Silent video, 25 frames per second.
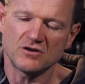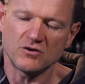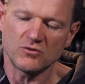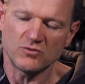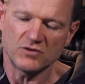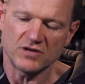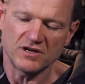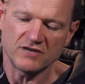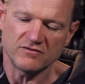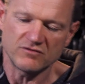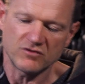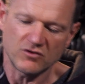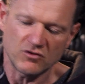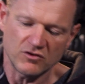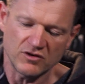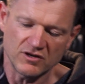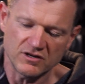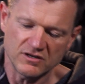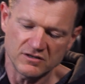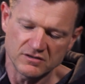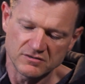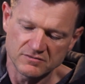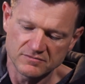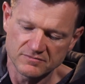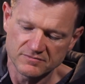I would have
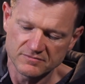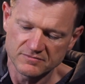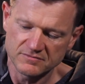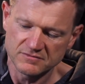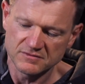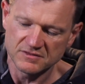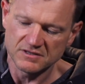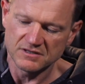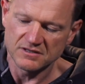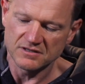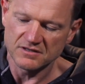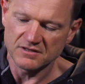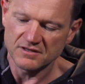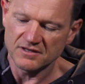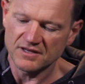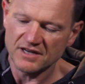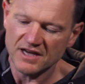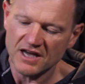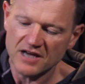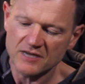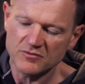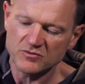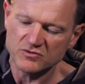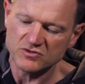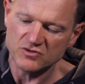longer
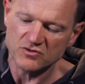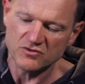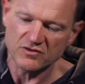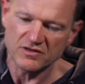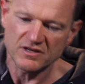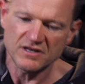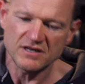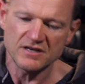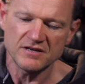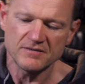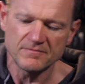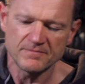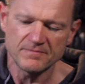cables on there.